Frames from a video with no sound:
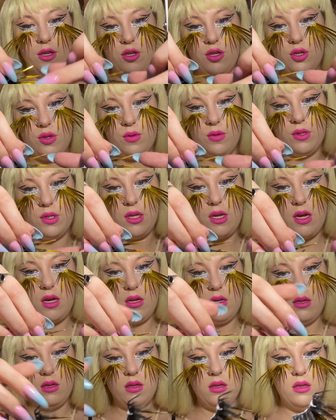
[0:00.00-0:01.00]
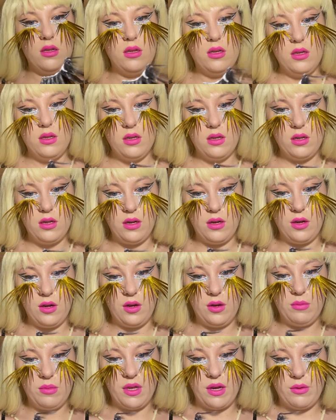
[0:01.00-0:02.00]
shorter and
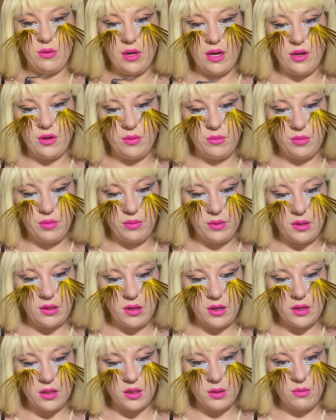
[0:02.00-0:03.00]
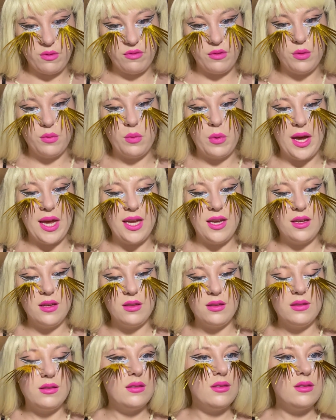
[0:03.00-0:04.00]
hope that will help with like some of the weight
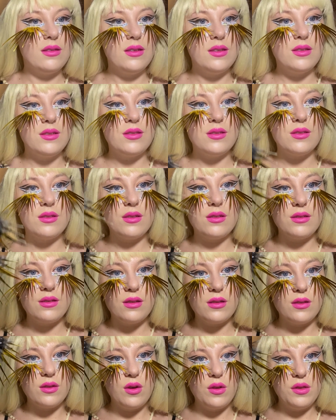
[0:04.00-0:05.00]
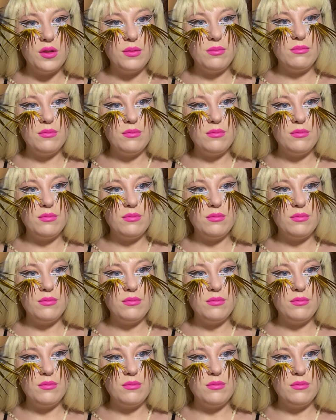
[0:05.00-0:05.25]
that's on them.